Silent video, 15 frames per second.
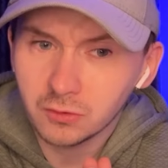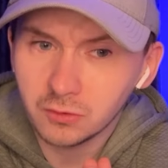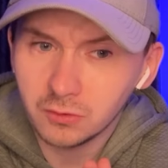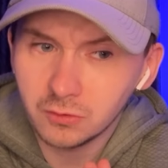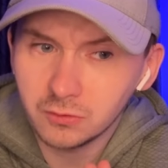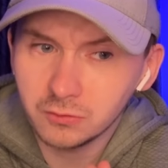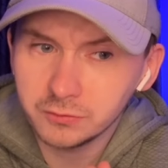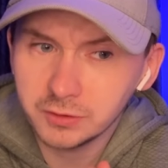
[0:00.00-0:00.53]

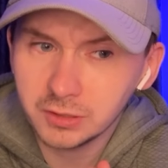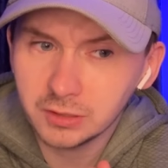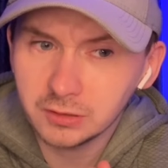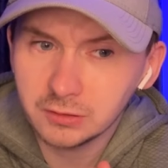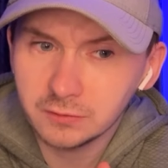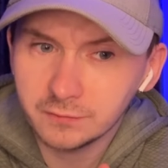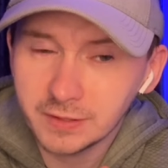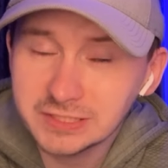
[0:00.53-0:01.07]
Oh dear.
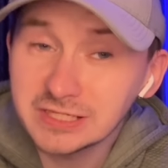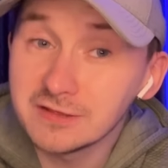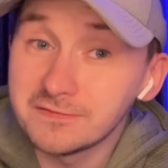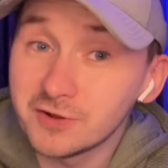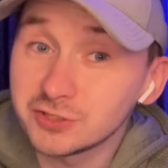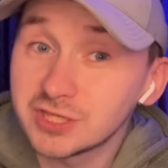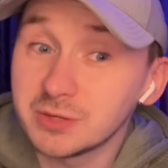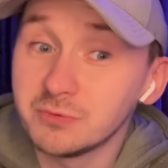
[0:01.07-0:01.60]
This is the
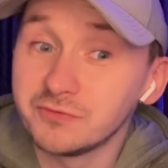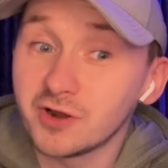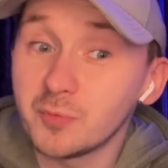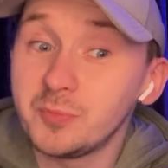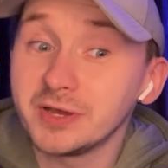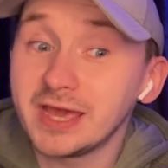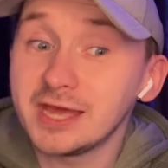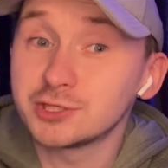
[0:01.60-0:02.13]
first time we've been up
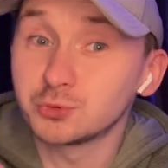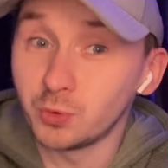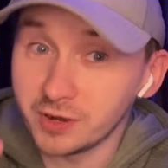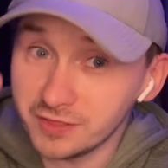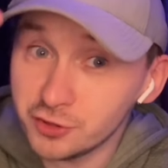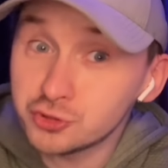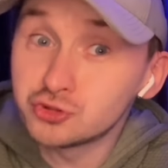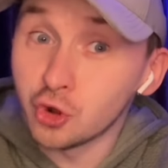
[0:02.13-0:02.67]
against one of
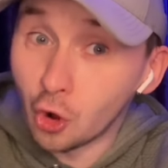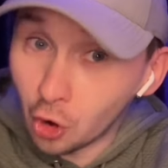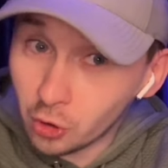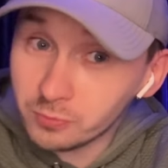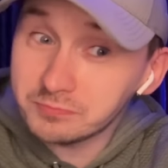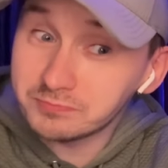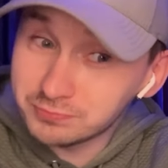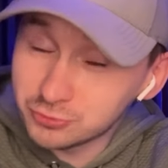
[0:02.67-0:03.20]
the
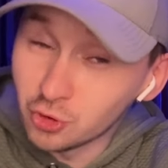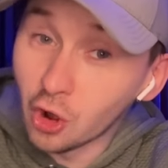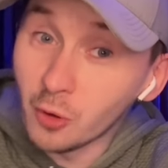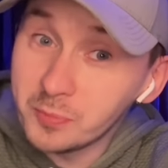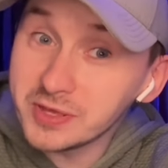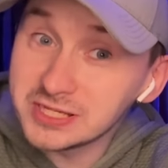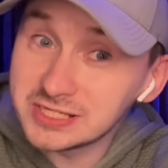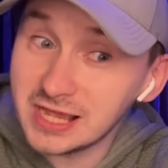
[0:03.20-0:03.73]
top
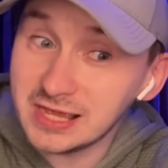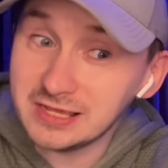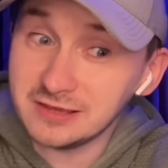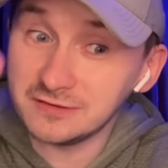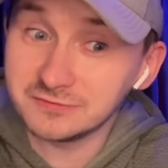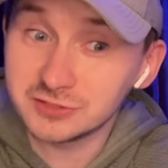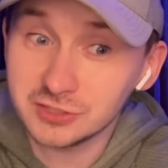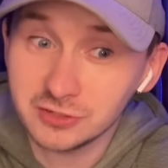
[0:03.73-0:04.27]

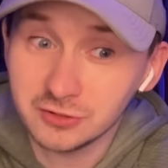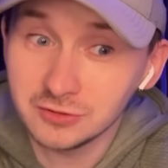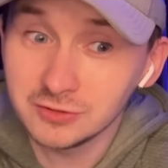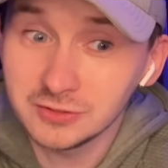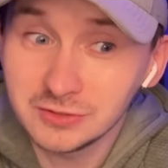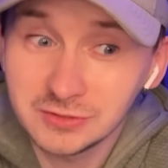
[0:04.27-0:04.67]
executives, you know?